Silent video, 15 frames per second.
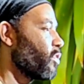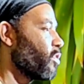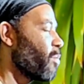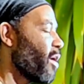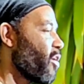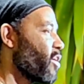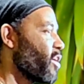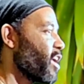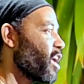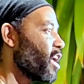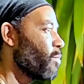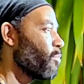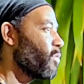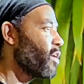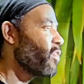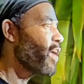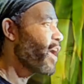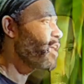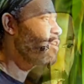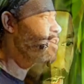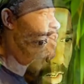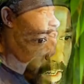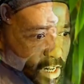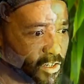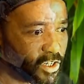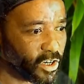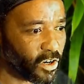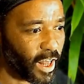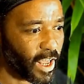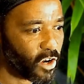perineum, and the
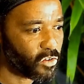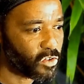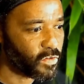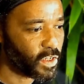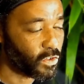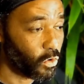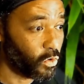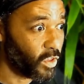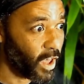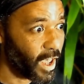internal anal sphincter, or the